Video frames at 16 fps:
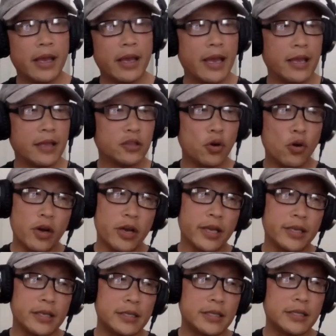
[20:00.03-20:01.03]
And
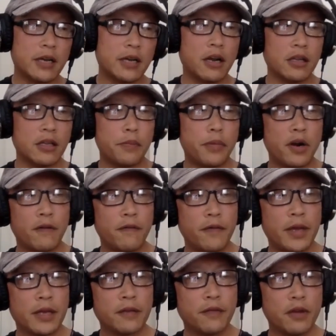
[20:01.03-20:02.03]
toys are the
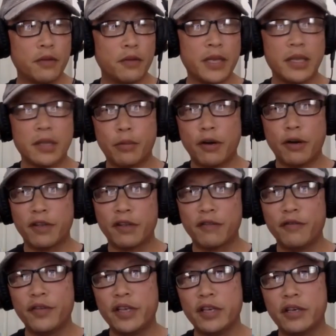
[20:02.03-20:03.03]
perfect, for me, the
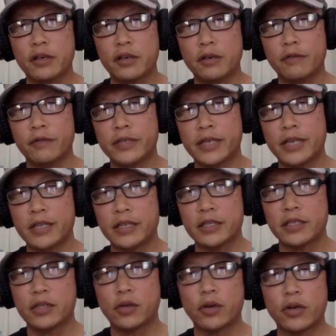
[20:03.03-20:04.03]
perfect vehicle for telling
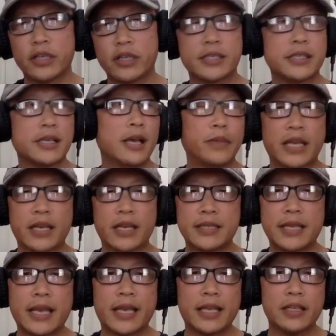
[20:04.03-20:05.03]
stories because
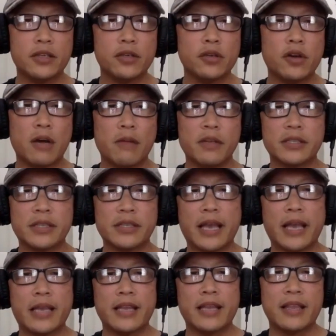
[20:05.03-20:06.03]
they can do almost
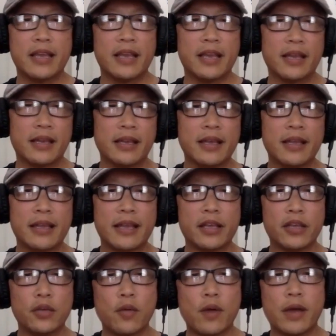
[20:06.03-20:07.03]
anything that
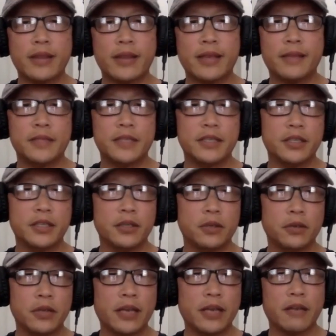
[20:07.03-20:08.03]
you want them to
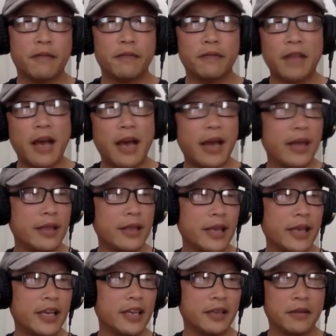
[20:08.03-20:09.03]
do. They can fly, they
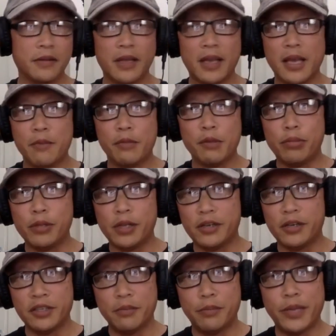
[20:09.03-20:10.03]
can be
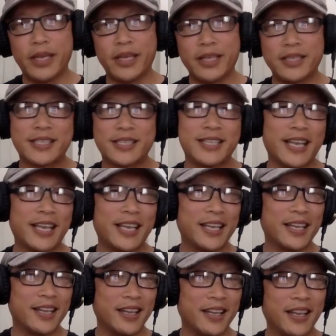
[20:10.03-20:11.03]
blown to bits, they
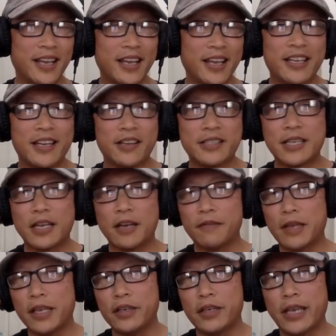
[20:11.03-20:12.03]
can, you know, stuff
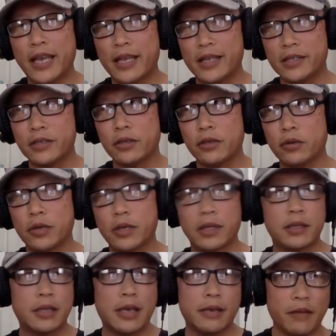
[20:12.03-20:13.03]
that you can't do
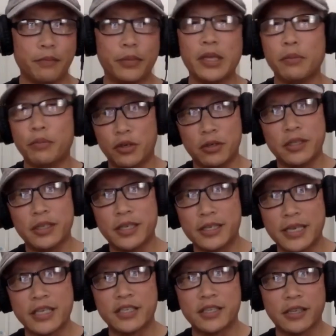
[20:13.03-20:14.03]
with people,
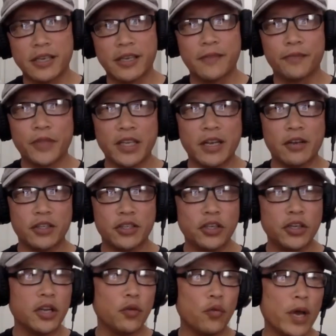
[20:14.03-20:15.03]
essentially. You know,
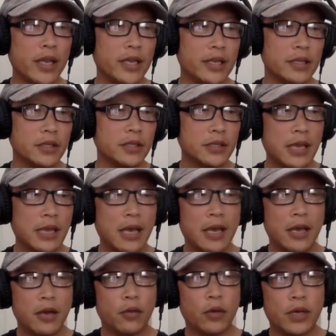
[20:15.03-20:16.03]
shooting weddings
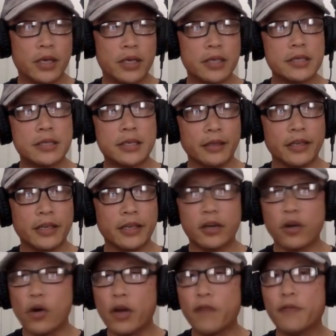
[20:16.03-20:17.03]
was, you know,
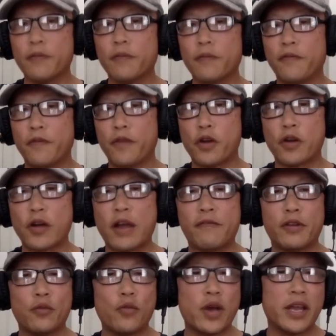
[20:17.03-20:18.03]
going from
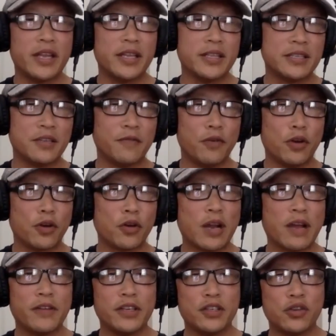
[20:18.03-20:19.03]
photographing weddings to
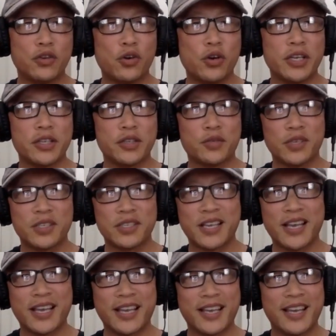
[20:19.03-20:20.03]
photographing toys yeah. was
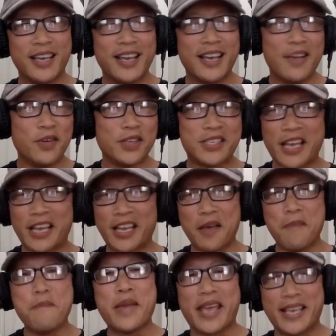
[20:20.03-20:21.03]
like, was like
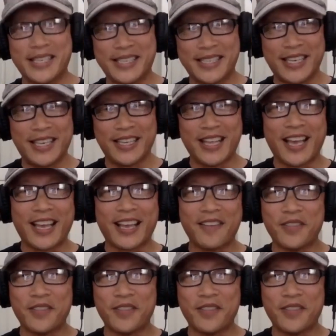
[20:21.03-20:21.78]
amazing. Like,